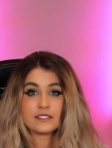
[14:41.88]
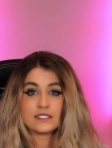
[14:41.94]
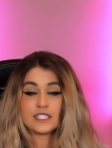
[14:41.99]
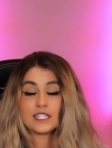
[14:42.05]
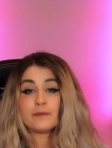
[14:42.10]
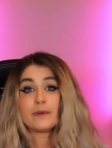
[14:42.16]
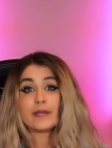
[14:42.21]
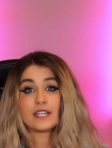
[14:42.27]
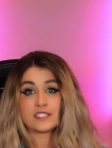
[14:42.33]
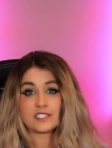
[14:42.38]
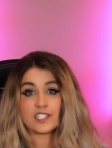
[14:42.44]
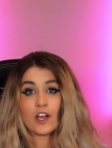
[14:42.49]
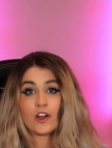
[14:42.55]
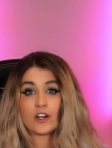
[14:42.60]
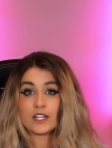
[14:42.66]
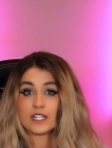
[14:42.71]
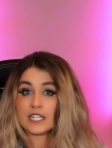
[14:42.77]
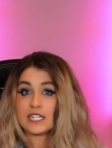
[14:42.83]
deep in his
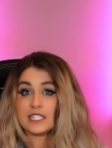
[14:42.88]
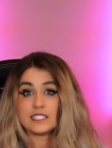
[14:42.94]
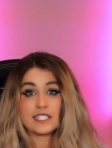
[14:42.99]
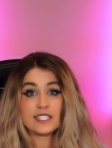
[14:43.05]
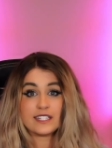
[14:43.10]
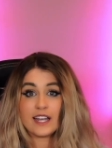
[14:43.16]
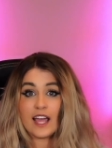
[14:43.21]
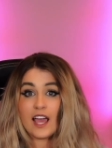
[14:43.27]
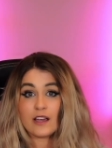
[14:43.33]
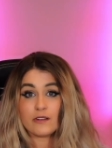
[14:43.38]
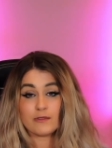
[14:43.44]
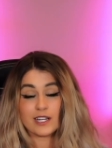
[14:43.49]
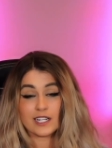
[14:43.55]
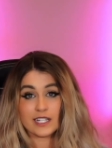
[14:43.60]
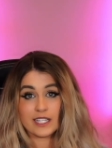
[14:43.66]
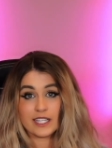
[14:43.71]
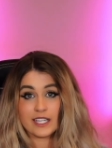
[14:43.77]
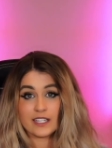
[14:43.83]
heart, he did not
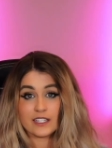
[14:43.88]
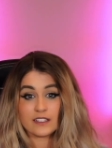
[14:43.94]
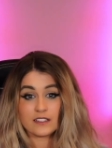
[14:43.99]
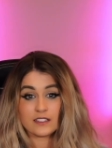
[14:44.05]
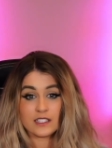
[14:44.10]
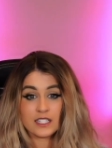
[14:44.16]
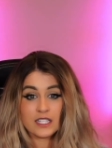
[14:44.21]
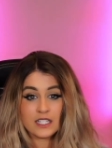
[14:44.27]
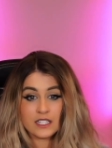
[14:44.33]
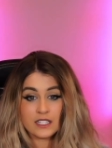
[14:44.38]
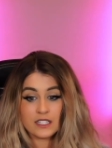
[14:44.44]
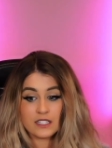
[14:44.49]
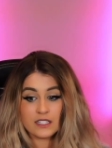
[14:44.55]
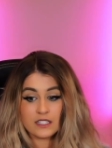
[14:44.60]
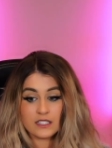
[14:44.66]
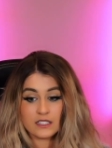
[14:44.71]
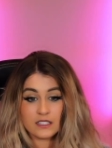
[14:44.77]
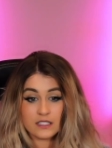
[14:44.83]
want to kill
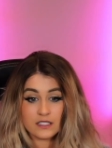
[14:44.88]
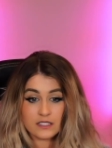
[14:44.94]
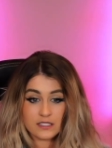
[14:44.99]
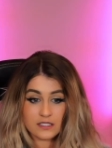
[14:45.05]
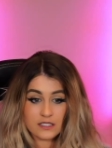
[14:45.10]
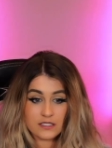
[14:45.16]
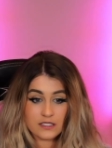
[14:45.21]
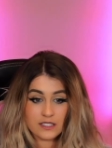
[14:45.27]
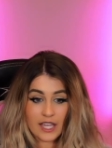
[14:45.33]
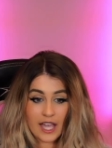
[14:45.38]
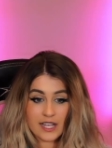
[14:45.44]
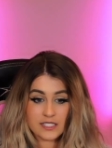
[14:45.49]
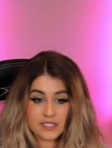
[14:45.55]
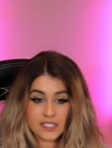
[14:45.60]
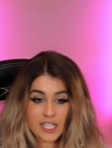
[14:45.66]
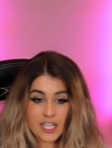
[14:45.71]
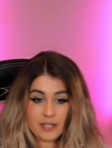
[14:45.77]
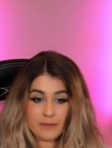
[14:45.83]

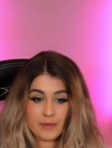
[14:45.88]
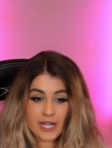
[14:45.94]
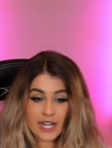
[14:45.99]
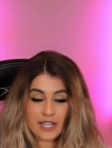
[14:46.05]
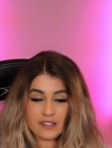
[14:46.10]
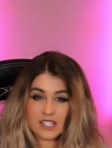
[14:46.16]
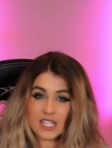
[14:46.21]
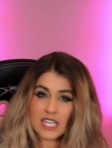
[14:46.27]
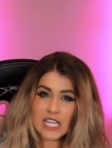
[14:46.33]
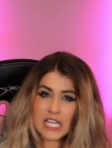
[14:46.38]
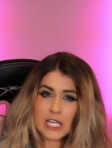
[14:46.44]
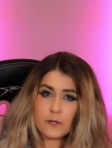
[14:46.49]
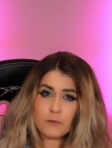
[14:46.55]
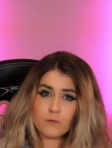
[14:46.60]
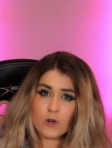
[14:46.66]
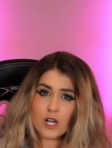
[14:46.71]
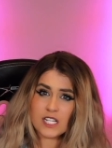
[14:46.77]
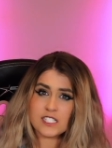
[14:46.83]
Cassim. And I think he
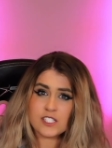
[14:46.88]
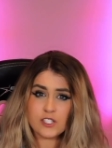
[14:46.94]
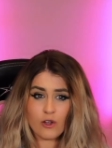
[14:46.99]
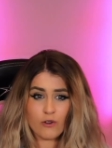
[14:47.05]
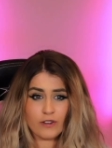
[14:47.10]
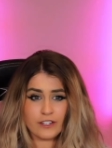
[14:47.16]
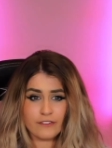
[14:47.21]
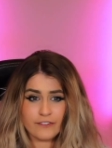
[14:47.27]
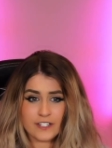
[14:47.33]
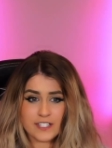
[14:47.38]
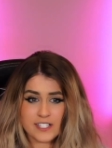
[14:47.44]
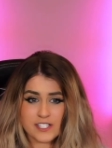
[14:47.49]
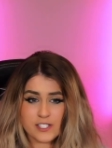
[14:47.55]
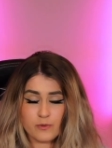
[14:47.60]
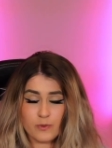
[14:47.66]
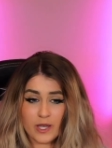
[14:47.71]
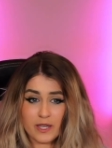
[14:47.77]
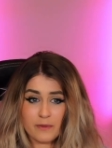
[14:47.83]
was going for the
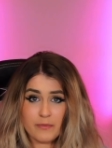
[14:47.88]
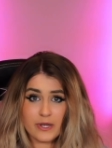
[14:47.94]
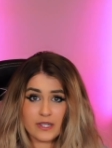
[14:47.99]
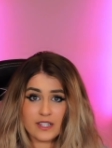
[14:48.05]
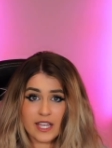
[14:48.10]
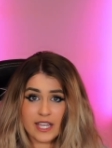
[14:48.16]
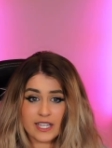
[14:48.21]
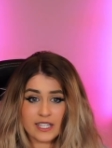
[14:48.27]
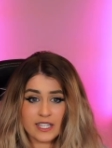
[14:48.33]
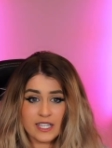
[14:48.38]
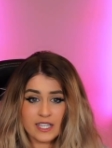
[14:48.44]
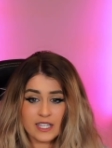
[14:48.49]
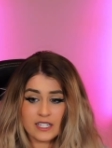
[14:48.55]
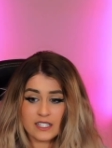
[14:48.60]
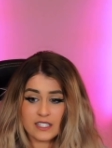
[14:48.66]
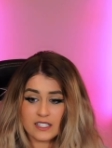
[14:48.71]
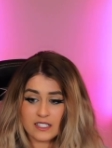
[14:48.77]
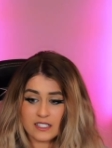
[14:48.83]
swing, but like,
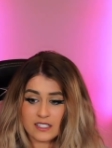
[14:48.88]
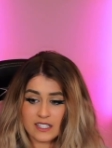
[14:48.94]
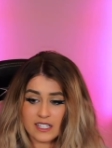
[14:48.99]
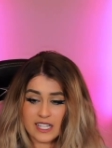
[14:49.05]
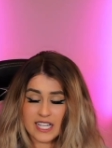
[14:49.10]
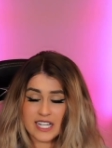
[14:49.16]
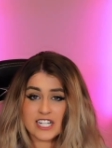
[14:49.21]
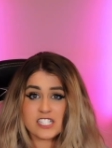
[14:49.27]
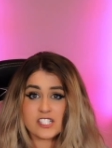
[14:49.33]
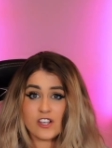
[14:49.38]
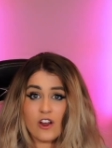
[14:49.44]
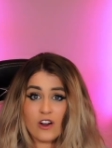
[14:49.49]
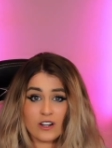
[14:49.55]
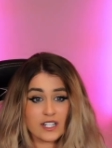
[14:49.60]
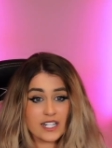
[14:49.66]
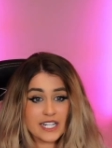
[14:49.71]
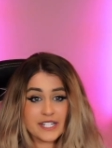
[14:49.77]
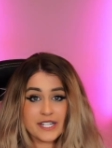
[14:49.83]
in his
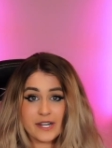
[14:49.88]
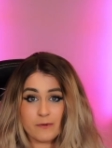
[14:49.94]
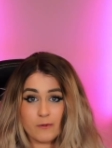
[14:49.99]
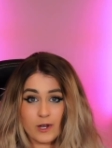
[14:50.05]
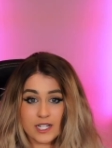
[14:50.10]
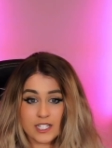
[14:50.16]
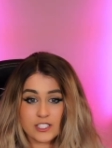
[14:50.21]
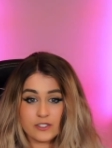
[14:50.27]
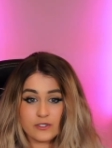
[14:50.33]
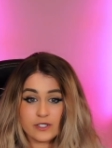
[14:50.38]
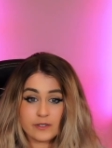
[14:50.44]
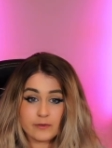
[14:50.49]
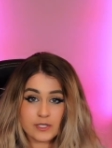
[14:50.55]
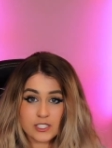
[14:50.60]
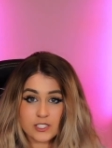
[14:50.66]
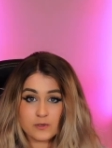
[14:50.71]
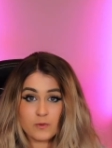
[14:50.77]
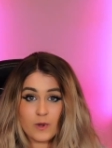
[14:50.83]
heart, he didn't want to do it,
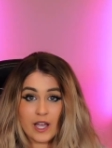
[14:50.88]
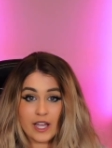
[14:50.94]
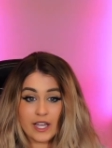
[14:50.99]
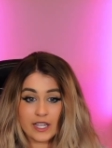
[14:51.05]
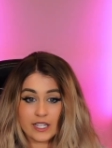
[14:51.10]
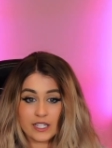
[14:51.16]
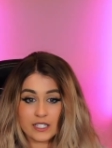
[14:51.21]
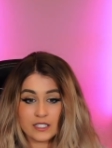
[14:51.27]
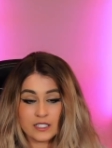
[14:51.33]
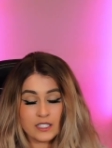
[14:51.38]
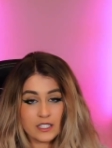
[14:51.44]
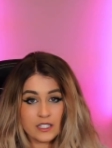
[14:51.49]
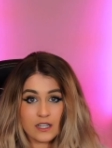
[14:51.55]
which is why